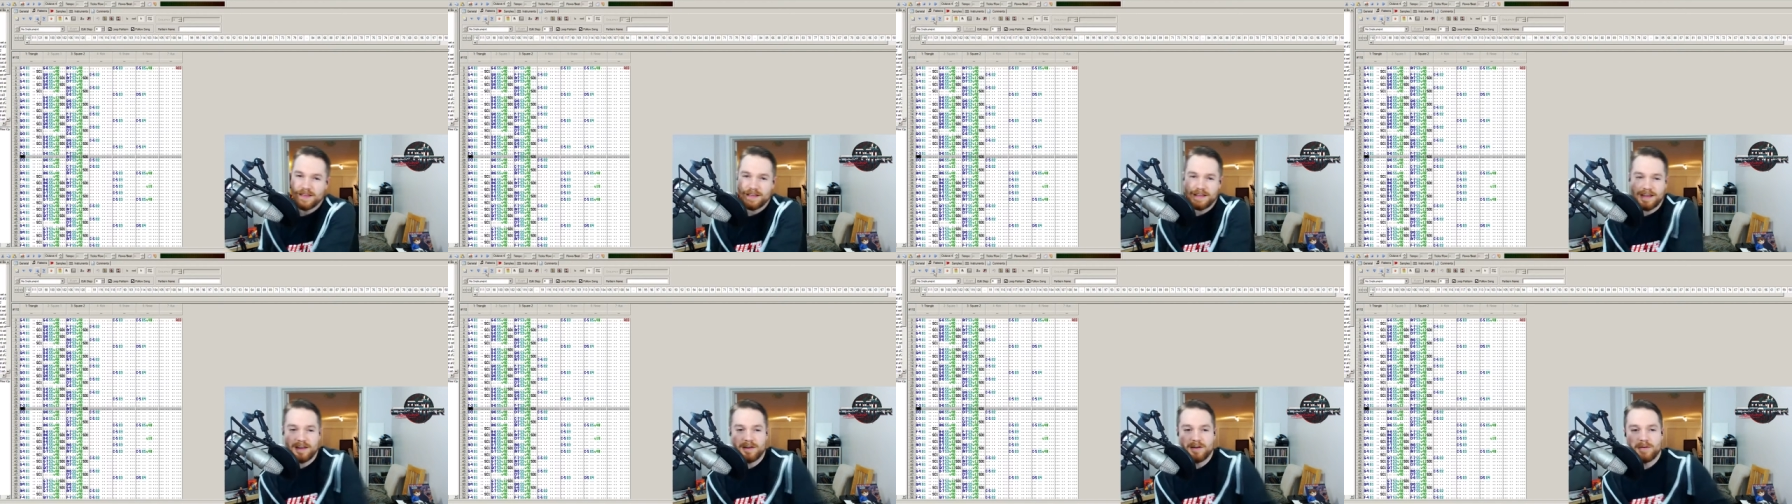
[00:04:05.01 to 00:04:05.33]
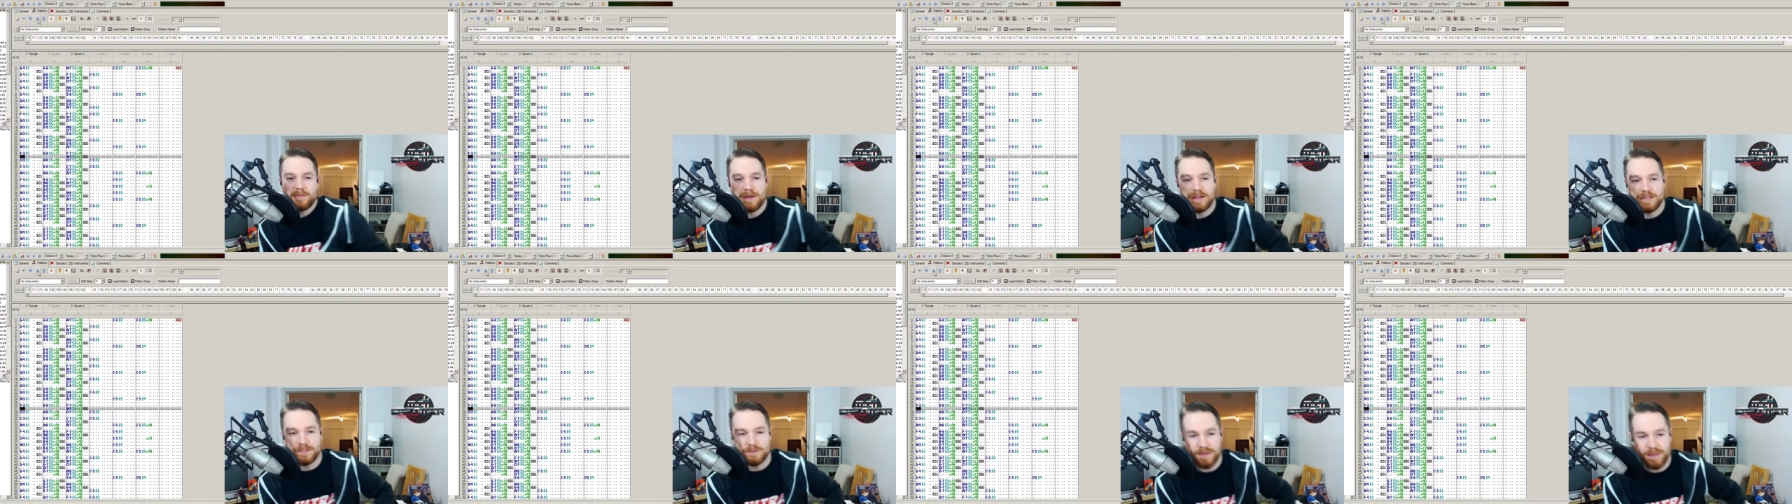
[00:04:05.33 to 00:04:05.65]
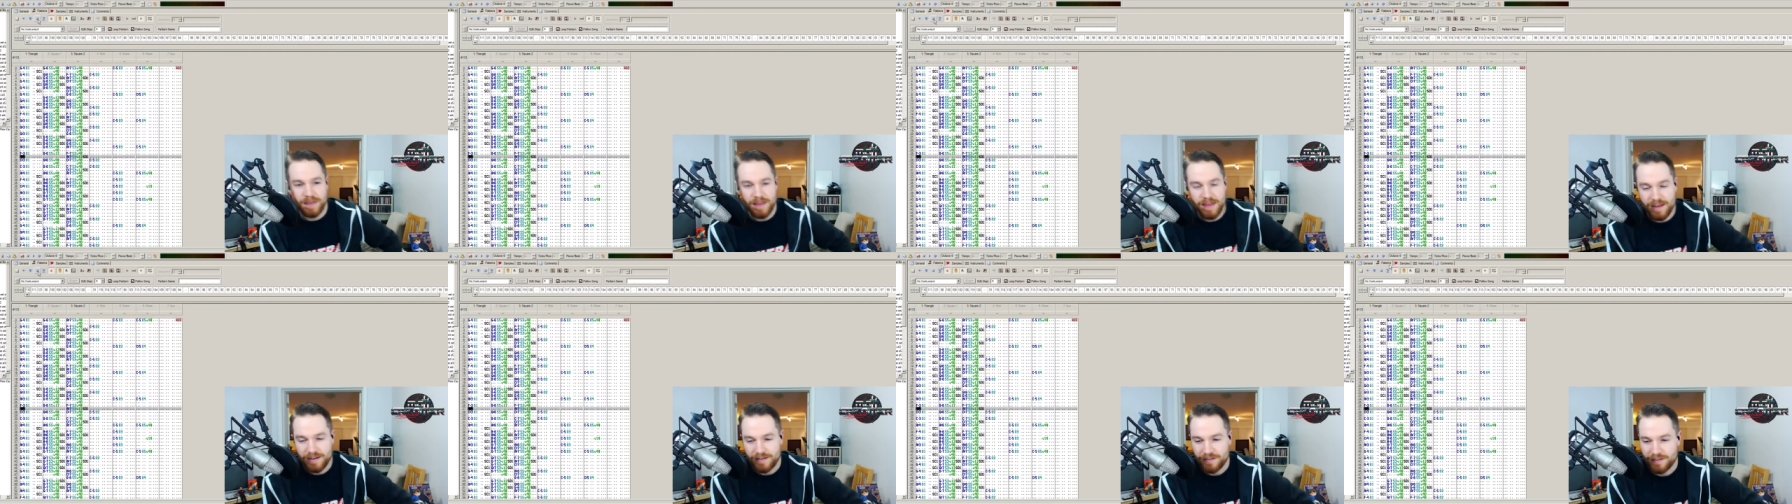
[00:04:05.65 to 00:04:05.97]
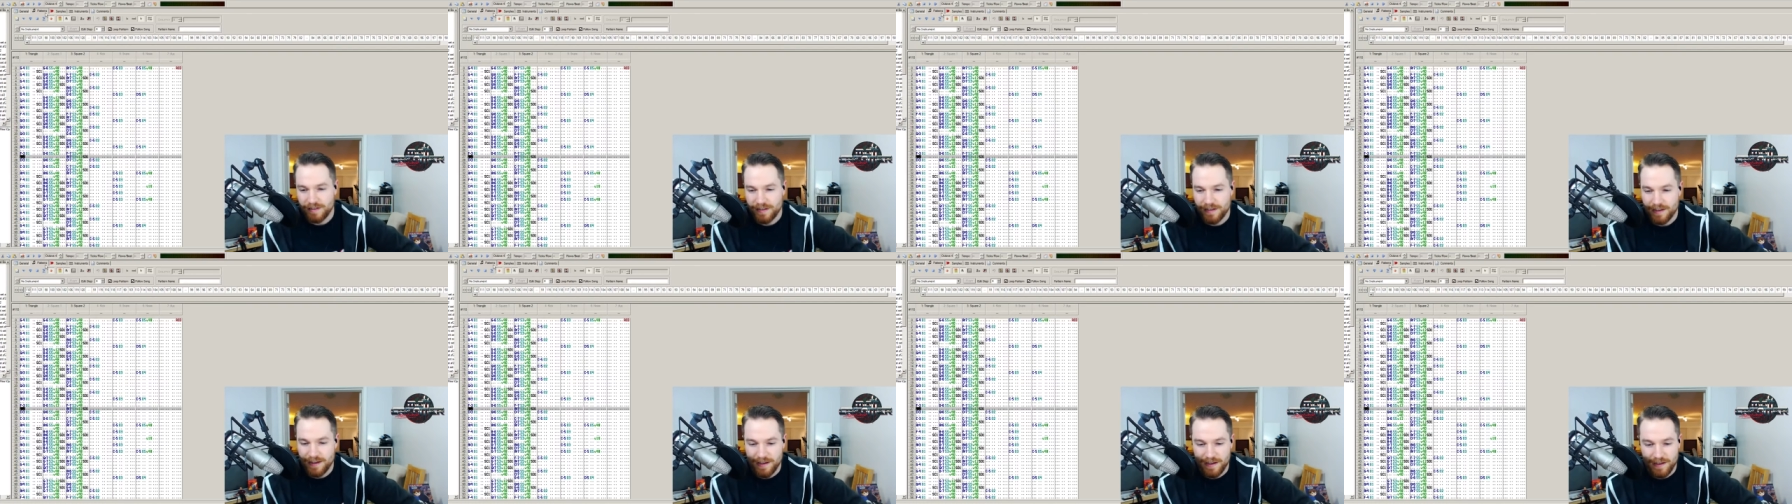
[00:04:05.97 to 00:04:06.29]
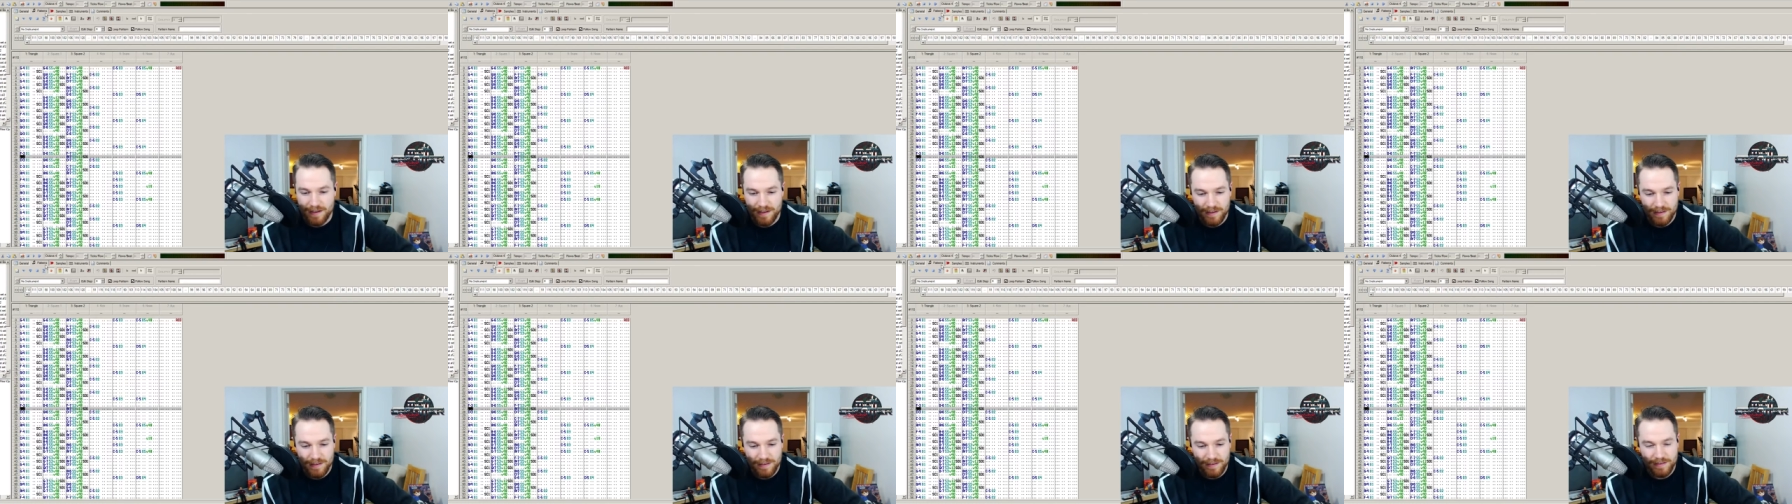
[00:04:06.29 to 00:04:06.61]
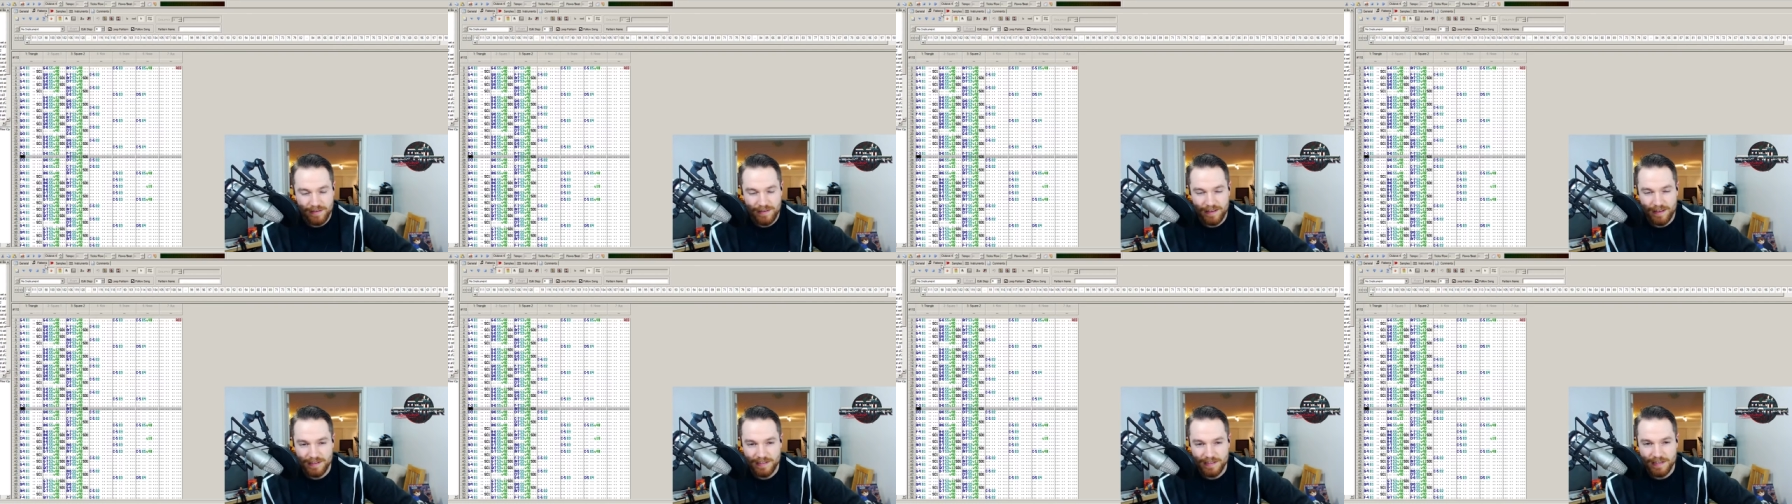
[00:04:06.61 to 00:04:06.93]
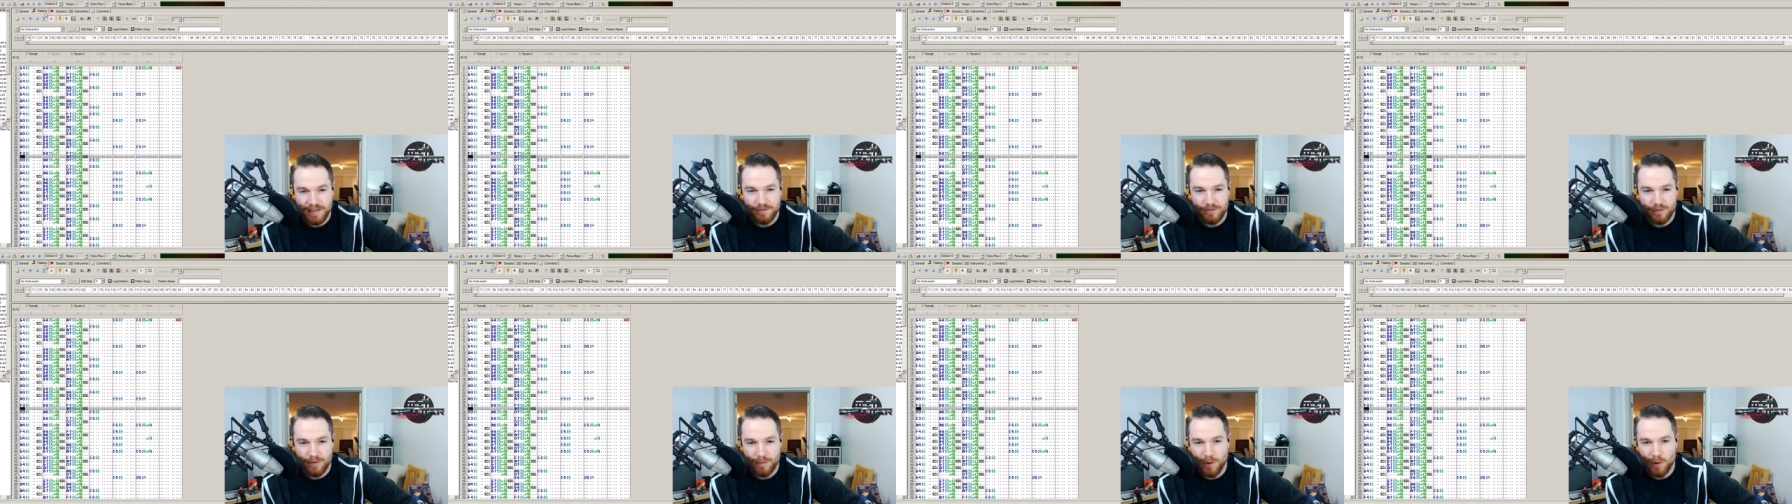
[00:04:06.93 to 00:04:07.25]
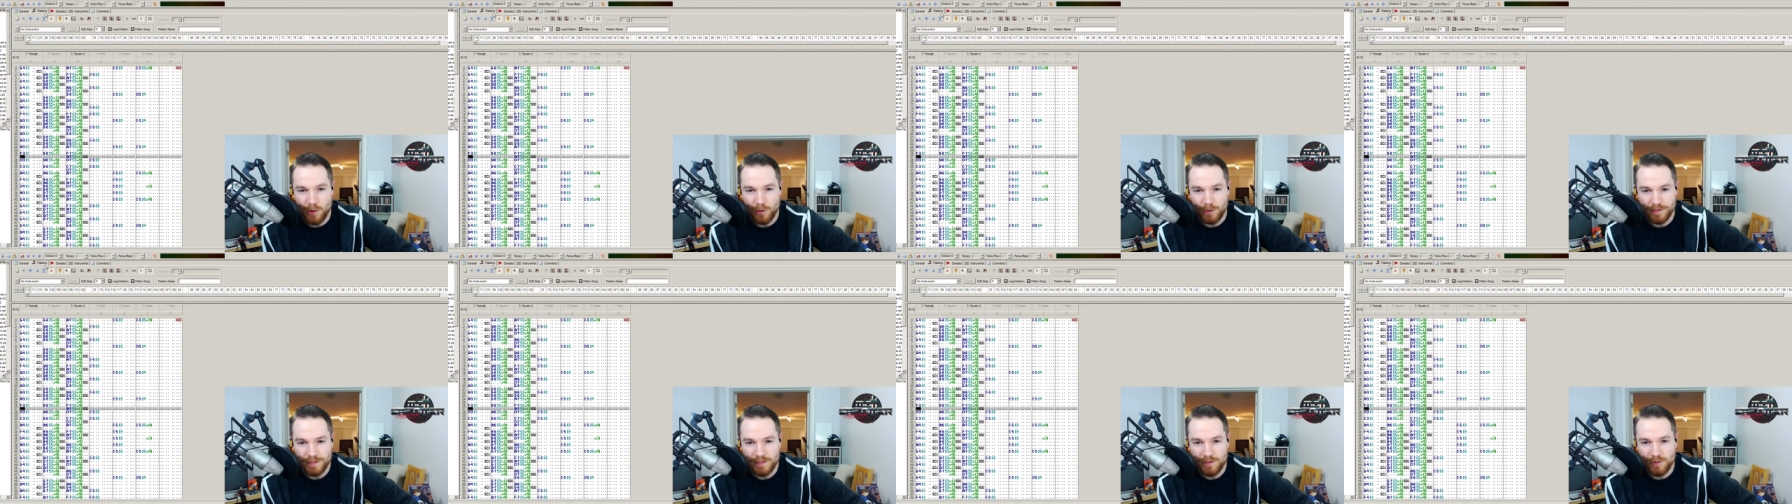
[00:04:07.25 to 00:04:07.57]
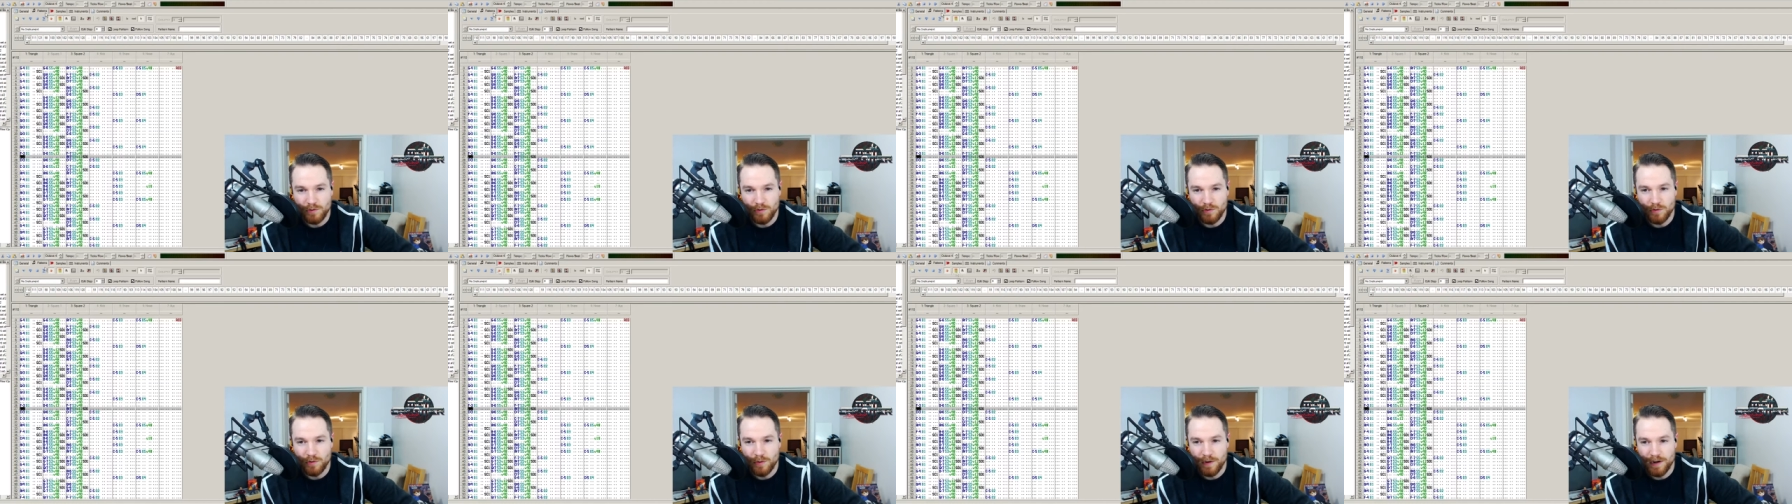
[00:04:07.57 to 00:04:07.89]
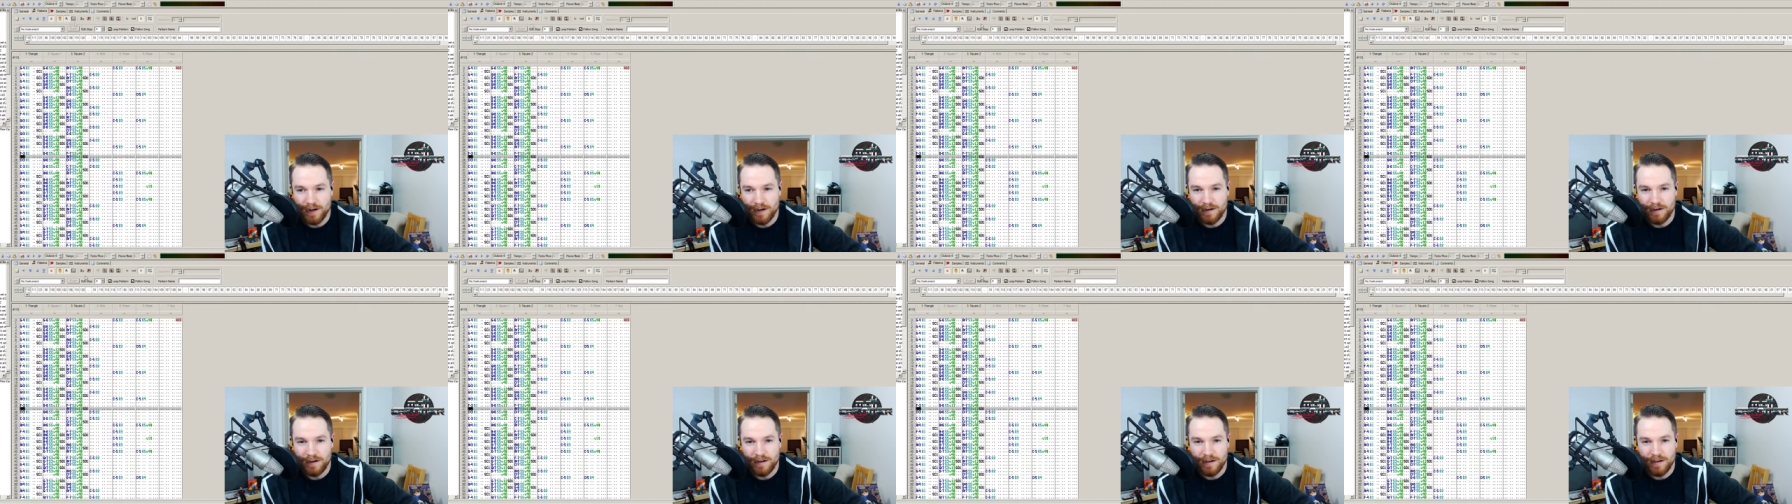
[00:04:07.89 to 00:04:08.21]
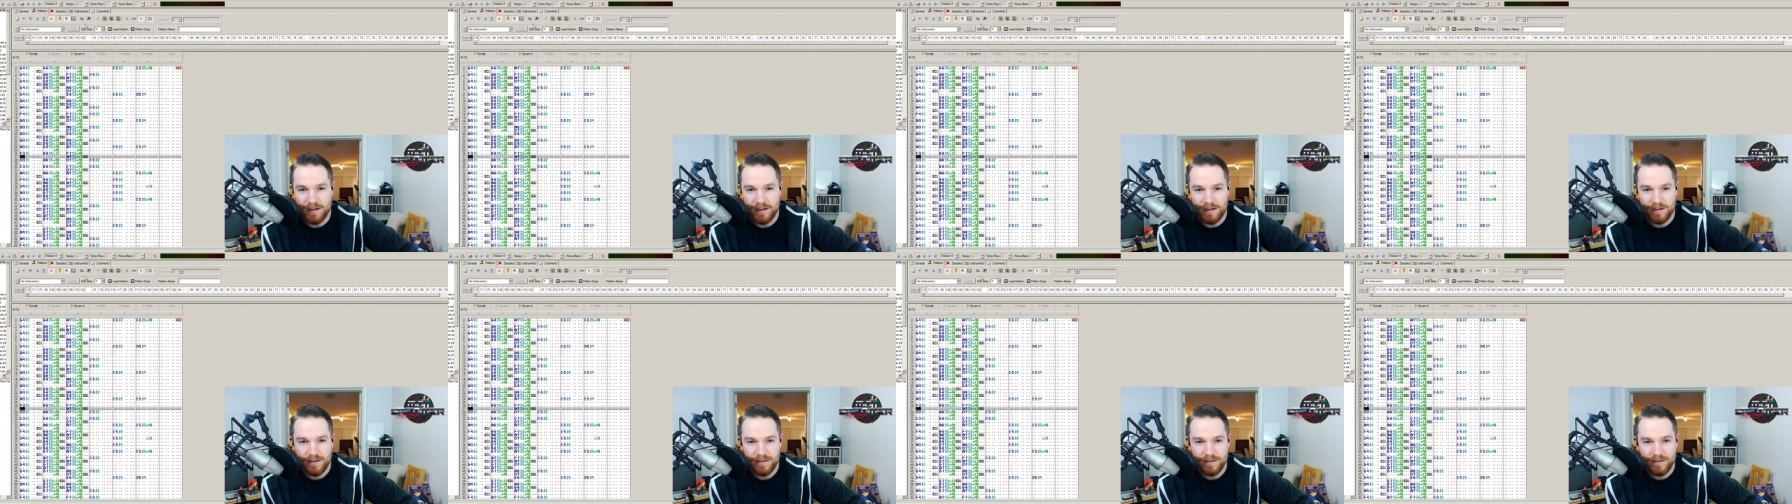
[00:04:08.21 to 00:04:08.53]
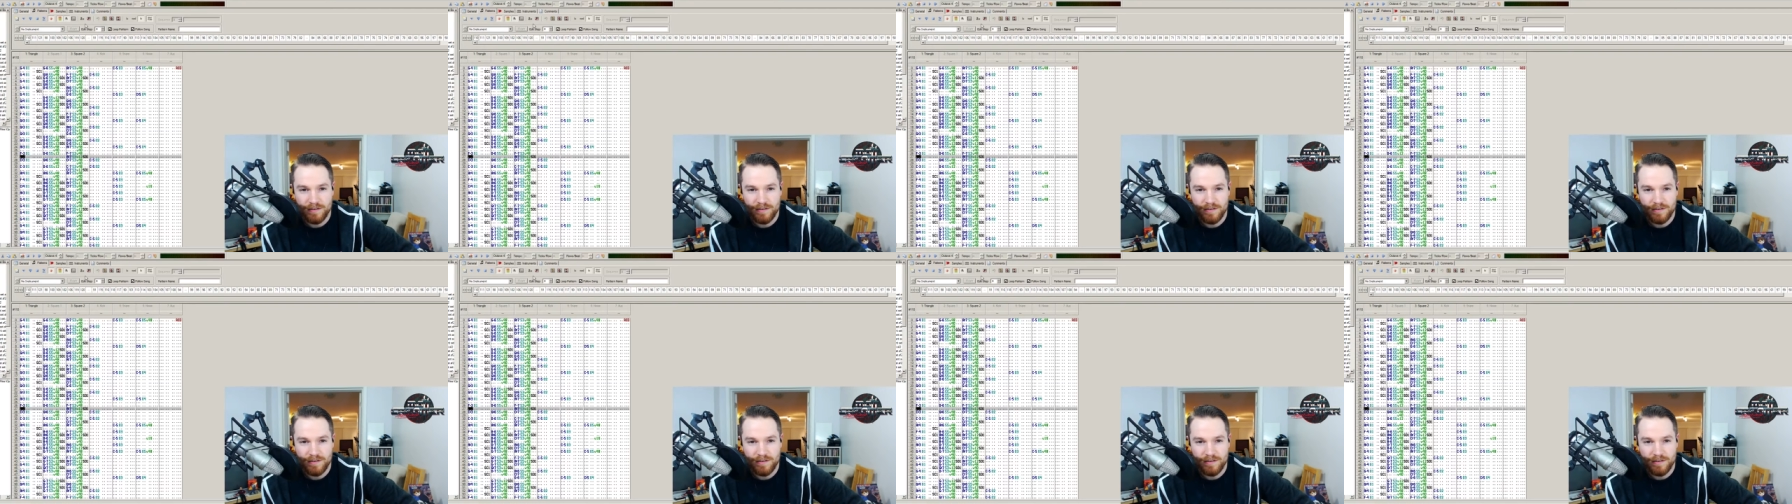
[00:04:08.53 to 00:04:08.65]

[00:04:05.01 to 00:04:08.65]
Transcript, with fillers: Kind of reminds me of that uh, that scene from Old School where uh,